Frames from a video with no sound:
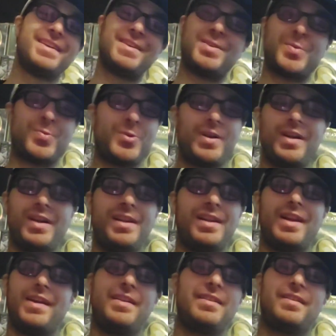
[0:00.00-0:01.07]
This is really
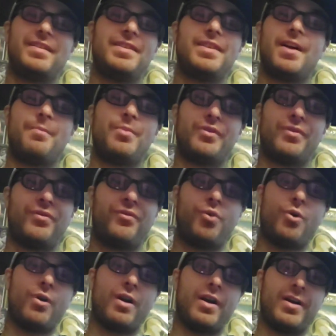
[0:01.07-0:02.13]
like number
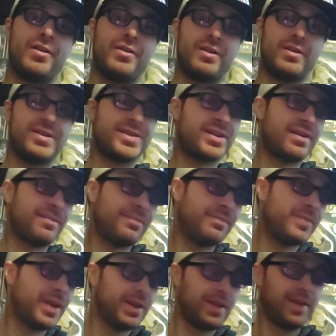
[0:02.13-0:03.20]
400 or
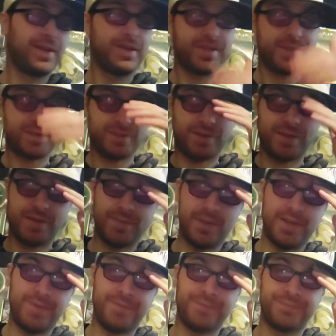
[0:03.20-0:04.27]
something. So, I
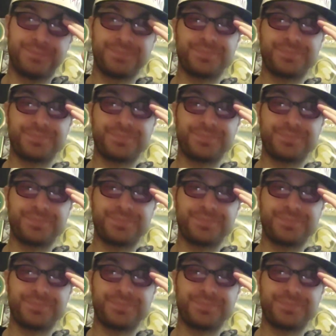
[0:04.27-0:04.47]
mean,